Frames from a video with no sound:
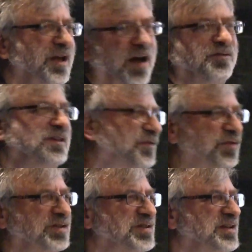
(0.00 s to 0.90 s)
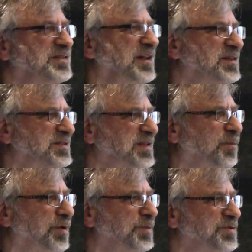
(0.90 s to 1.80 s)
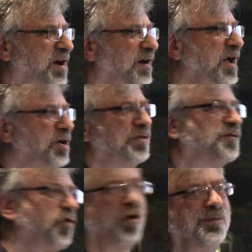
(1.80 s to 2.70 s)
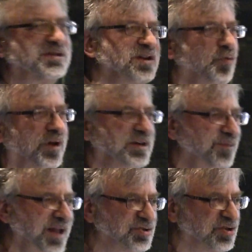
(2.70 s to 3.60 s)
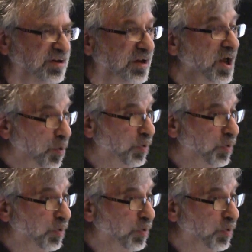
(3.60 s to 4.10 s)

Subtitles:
of differences, and the suburbs are conformist and one-dimensional.